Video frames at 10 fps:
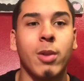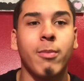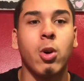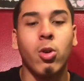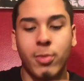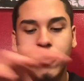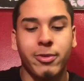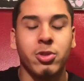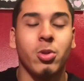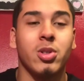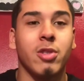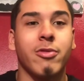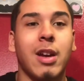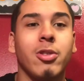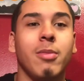all my friends was
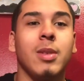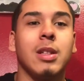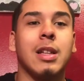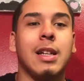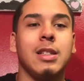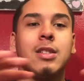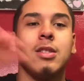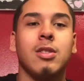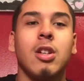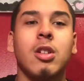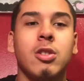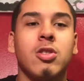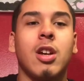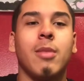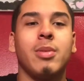surrounding me, like
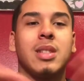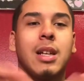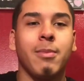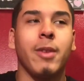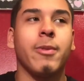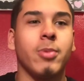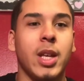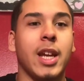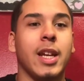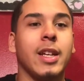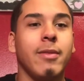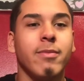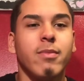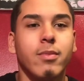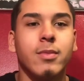trying to protect me from getting hit.
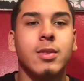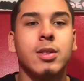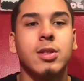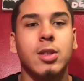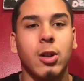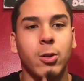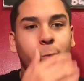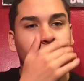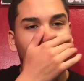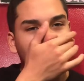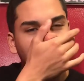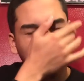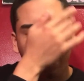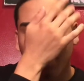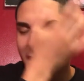So
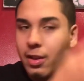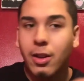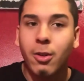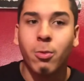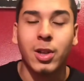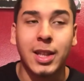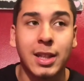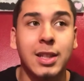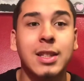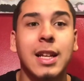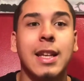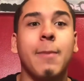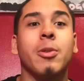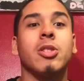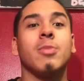when they did that, they
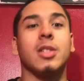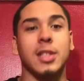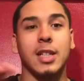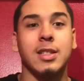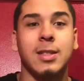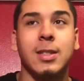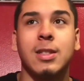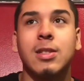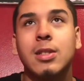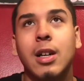pushed me against this